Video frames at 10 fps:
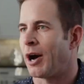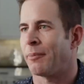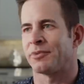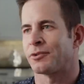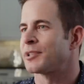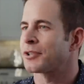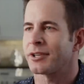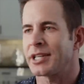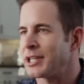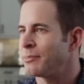I'm
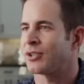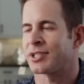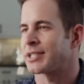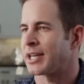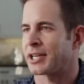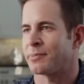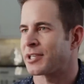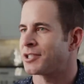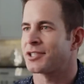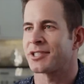returning emails and text
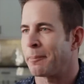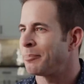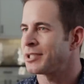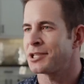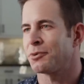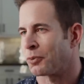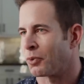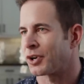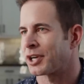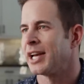messages, I'm busy with
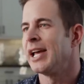work.